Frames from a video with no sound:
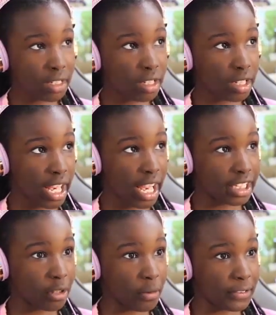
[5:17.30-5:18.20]
Okay, I
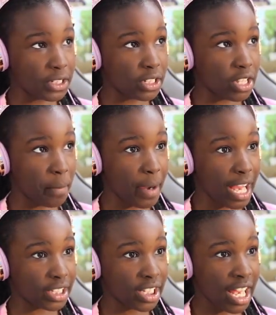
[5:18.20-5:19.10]
think we've snuck
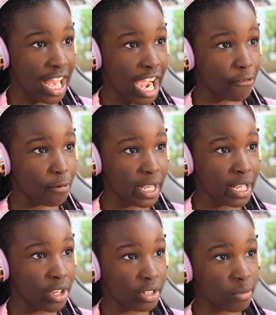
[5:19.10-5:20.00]
past. Have we?
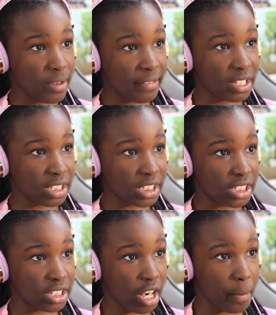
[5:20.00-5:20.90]
We've nearly
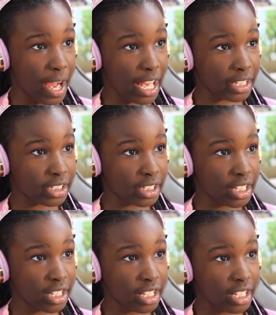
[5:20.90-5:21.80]
snuck past.
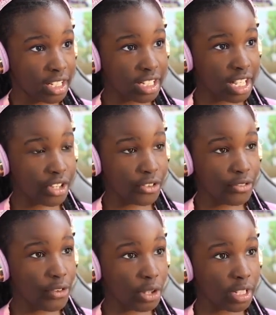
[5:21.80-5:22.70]
Let's just
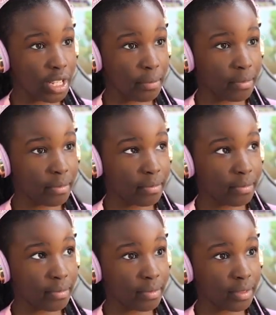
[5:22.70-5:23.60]
follow him.
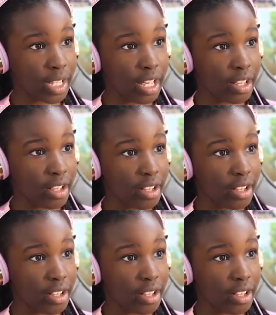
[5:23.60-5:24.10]
Okay.